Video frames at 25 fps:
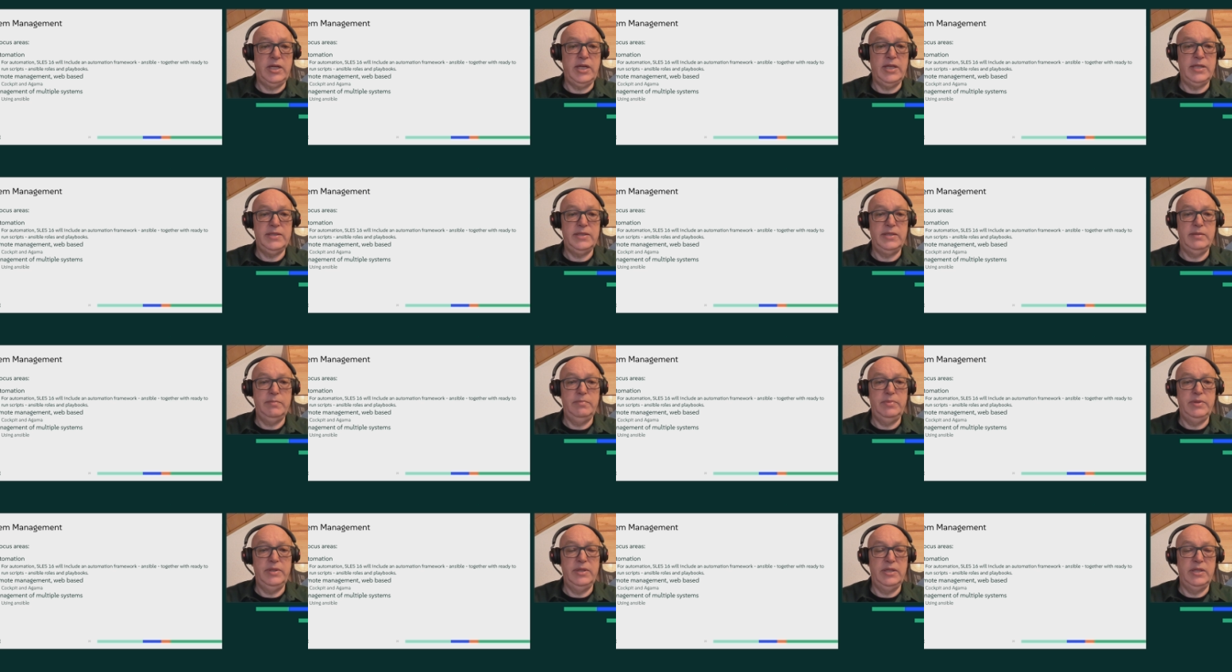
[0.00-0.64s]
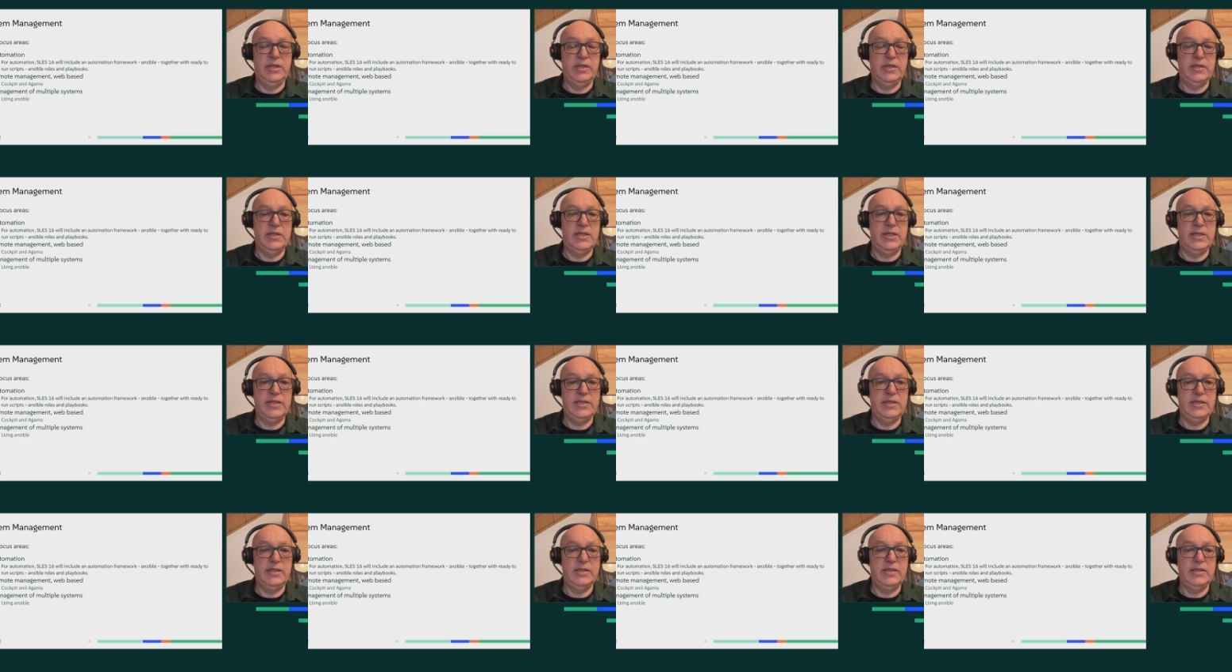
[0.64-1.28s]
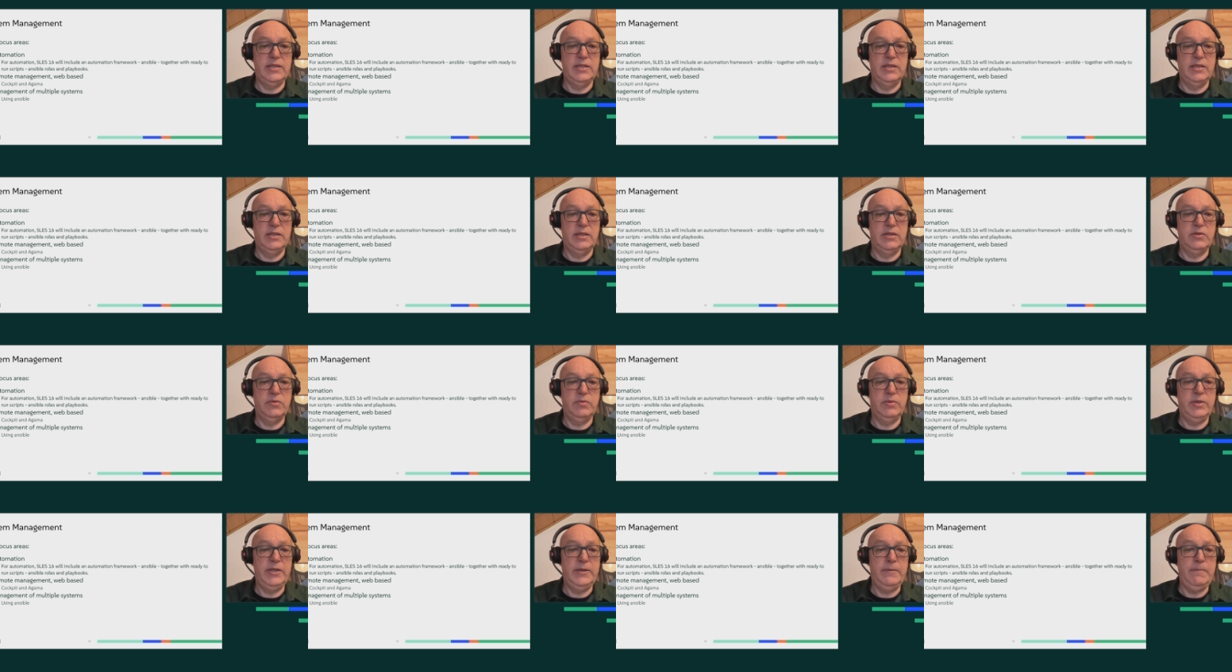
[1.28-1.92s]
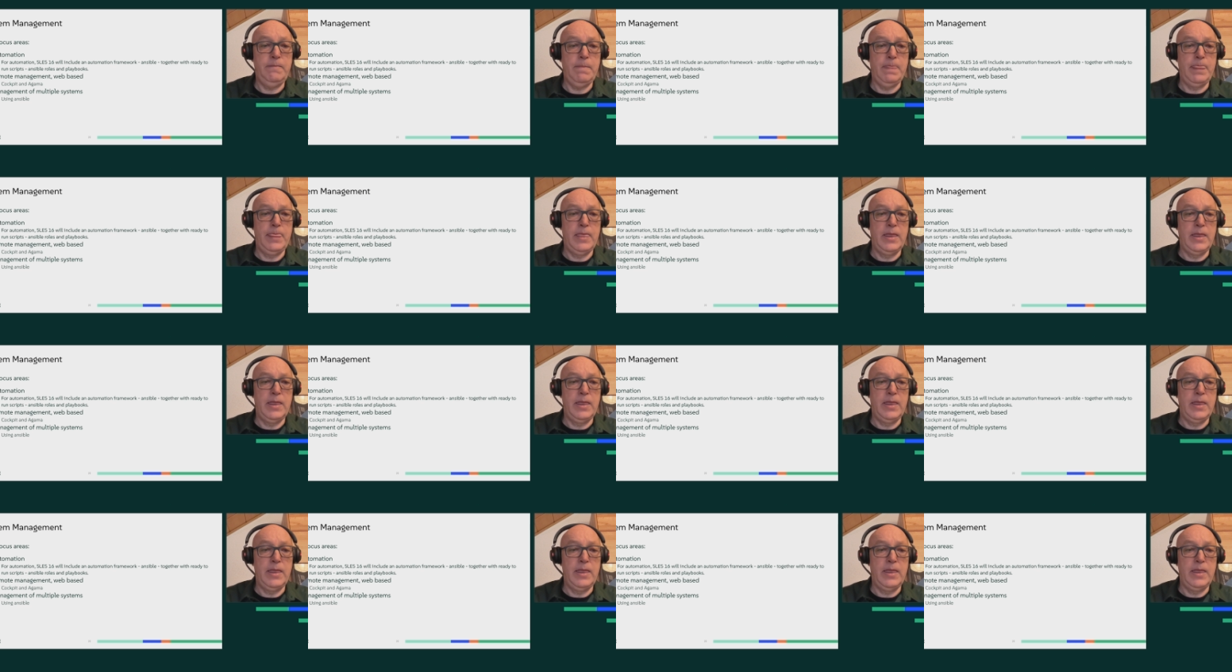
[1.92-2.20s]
SAP and /16 as well.